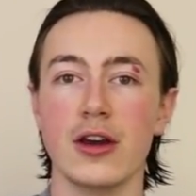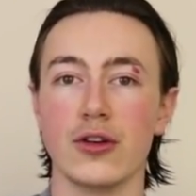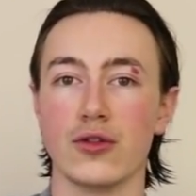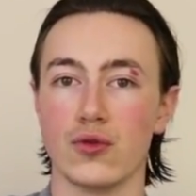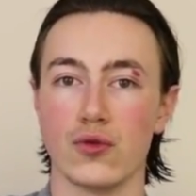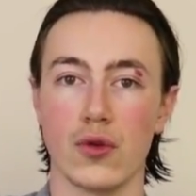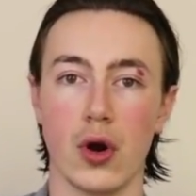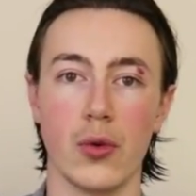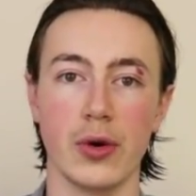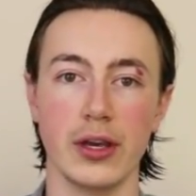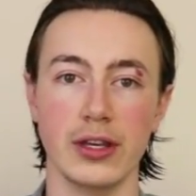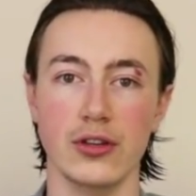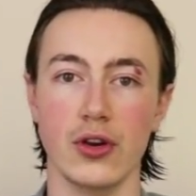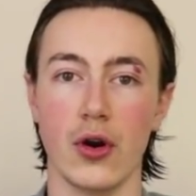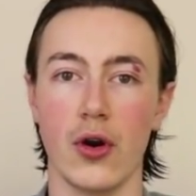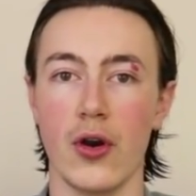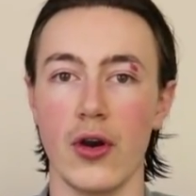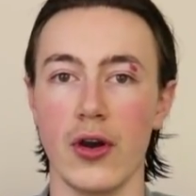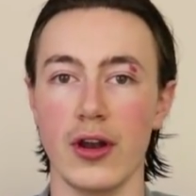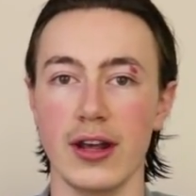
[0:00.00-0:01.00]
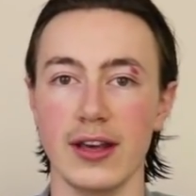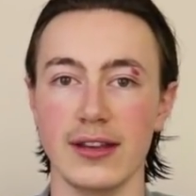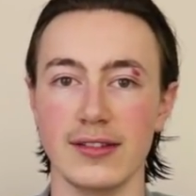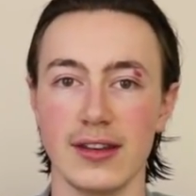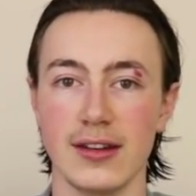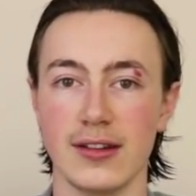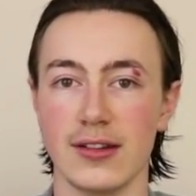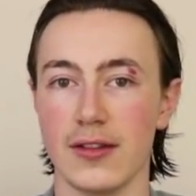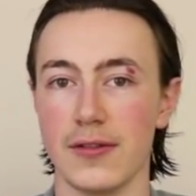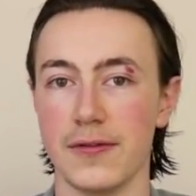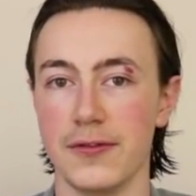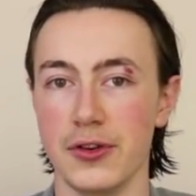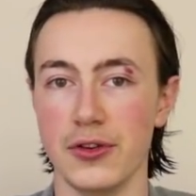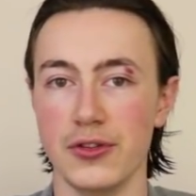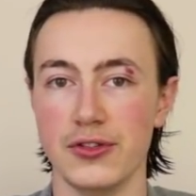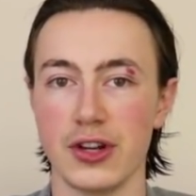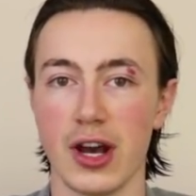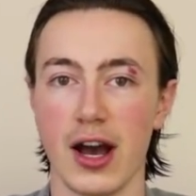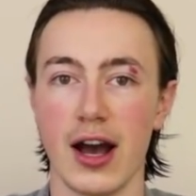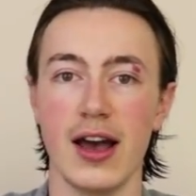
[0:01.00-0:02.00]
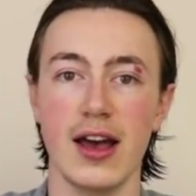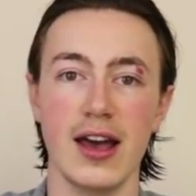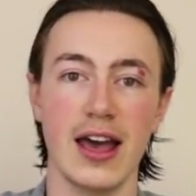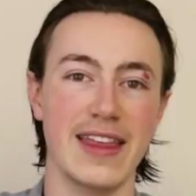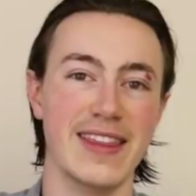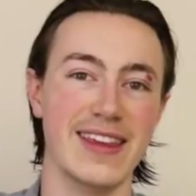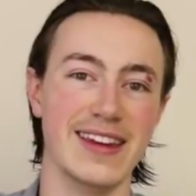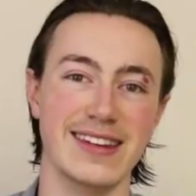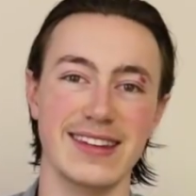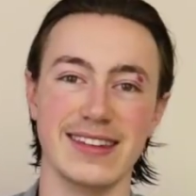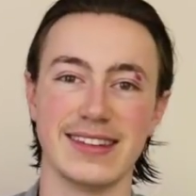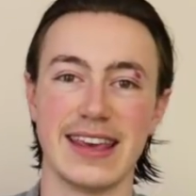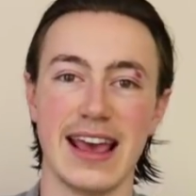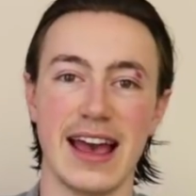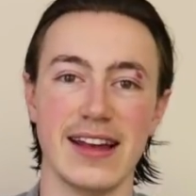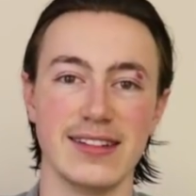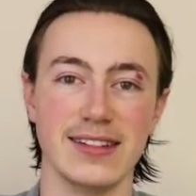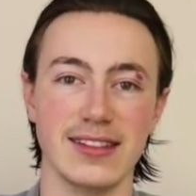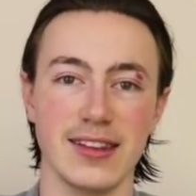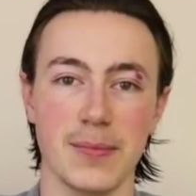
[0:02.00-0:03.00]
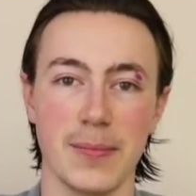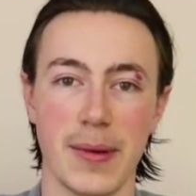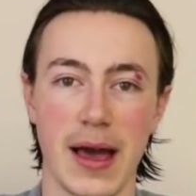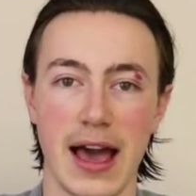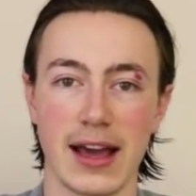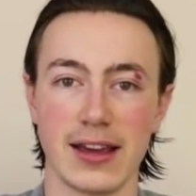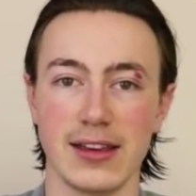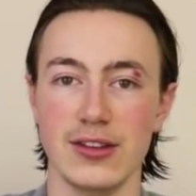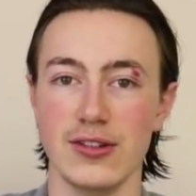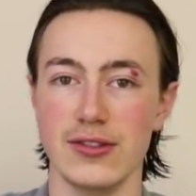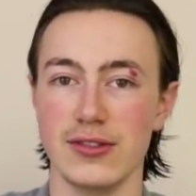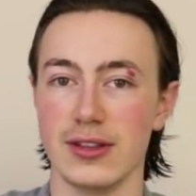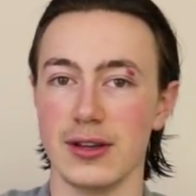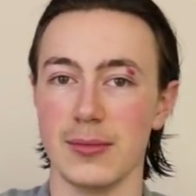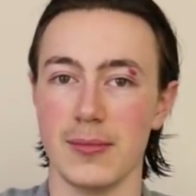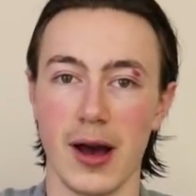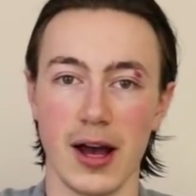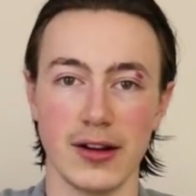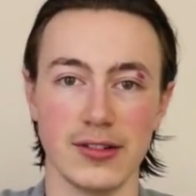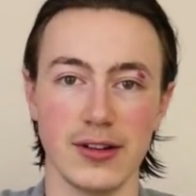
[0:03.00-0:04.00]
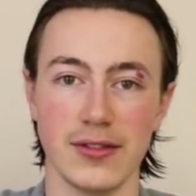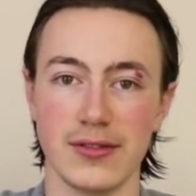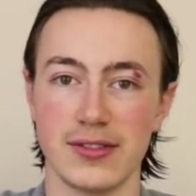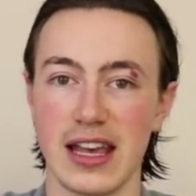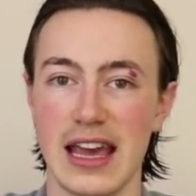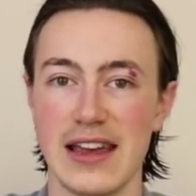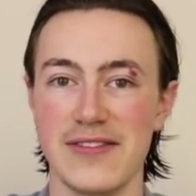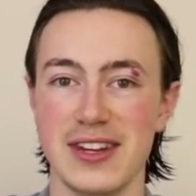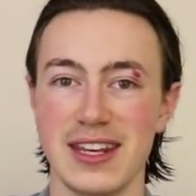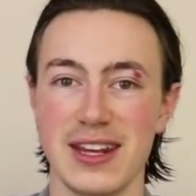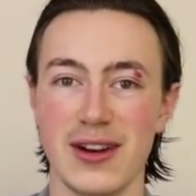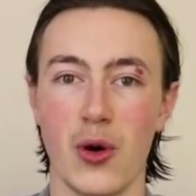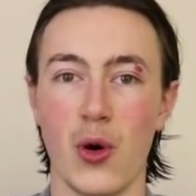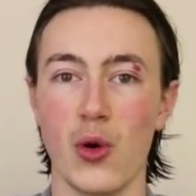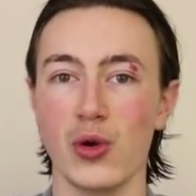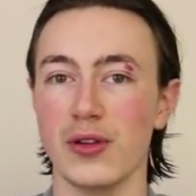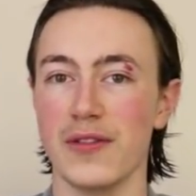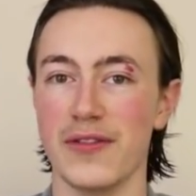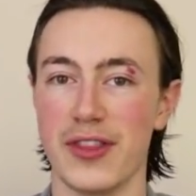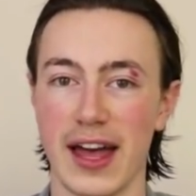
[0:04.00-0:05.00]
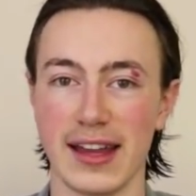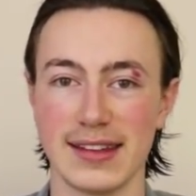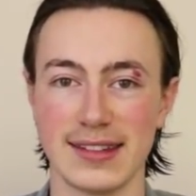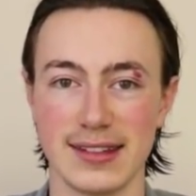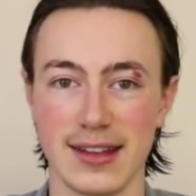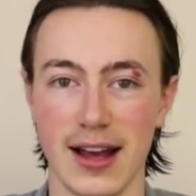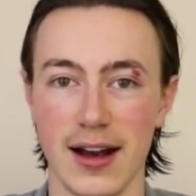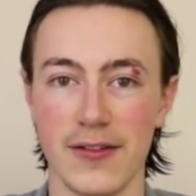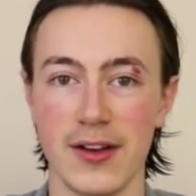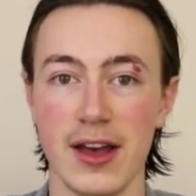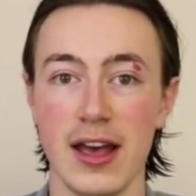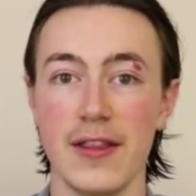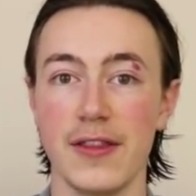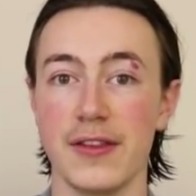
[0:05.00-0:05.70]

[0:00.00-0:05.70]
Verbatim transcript: growing your earnings into the future, and then discounting them back using a margin of safety and all of that stuff.